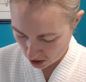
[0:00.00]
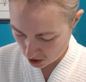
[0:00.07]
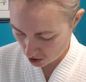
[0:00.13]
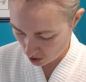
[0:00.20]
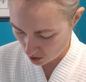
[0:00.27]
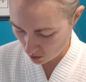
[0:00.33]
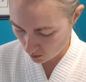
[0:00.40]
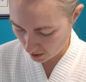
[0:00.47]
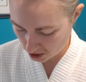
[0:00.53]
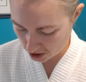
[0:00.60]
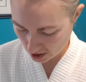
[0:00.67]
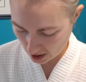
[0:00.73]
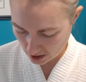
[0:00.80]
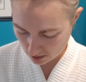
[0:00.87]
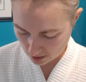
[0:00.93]
So what should
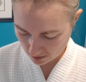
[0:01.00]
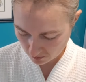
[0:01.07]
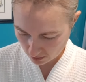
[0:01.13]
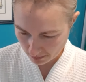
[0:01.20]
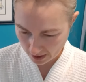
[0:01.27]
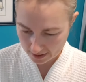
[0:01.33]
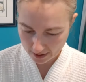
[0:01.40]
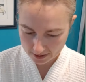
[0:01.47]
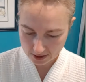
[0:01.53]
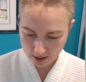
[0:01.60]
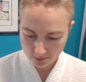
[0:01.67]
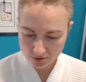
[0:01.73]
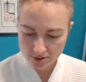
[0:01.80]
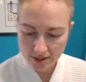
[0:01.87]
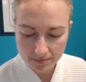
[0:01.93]
I use for my nighttime
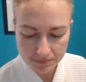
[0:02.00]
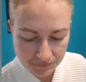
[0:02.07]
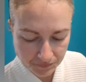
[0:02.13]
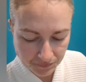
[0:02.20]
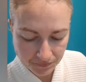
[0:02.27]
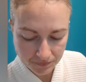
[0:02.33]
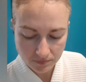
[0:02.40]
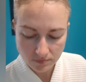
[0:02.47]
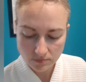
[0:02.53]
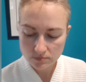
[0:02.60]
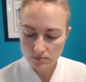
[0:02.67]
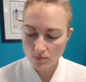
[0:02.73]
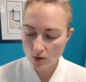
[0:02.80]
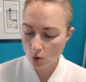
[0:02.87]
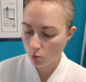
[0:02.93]
routine?
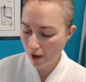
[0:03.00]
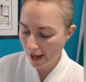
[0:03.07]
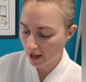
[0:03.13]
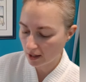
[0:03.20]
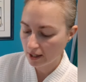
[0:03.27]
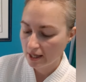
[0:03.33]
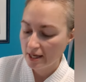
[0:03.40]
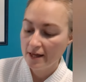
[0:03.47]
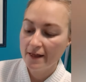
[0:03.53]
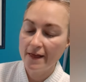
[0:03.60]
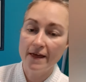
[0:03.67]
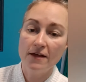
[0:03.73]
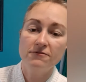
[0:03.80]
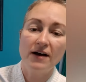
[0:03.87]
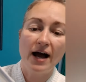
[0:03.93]
Well,
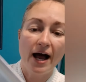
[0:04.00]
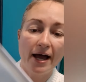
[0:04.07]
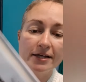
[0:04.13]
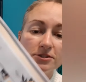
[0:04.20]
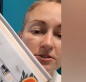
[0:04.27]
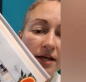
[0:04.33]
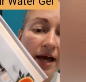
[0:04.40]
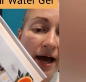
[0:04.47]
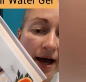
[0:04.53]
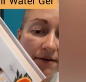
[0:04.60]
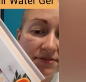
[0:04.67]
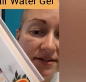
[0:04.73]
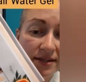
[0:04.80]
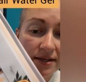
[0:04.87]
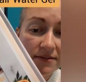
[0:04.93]
if I have
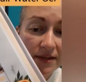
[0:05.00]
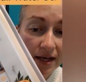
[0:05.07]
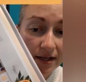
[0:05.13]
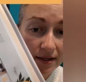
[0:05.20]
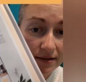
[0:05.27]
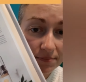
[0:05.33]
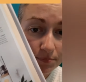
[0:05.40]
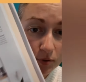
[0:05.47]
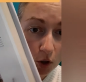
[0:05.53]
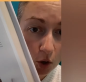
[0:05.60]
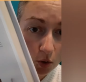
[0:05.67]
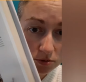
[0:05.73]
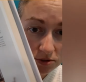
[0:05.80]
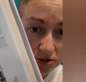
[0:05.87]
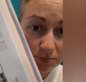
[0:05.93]
skin that is
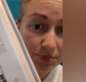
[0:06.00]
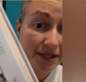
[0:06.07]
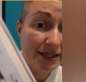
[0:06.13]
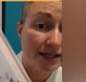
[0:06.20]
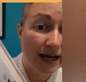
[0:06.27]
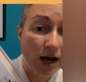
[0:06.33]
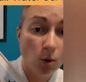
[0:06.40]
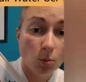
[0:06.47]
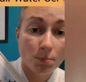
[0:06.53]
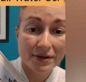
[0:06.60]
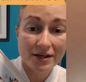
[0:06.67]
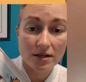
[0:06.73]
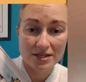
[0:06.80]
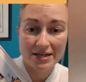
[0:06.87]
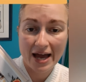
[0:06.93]
prone to breaking out
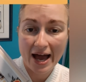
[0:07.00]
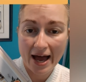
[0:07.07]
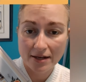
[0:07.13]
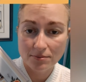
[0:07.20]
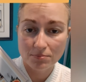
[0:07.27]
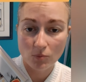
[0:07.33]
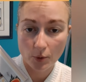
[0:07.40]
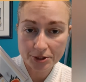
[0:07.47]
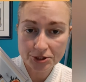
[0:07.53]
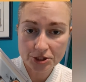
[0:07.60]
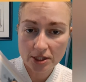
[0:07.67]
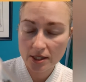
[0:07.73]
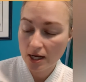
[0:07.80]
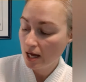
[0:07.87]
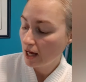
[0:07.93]
because I add
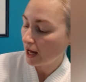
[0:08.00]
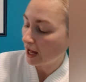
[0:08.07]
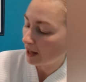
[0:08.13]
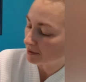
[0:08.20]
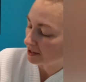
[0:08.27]
moisture, I'm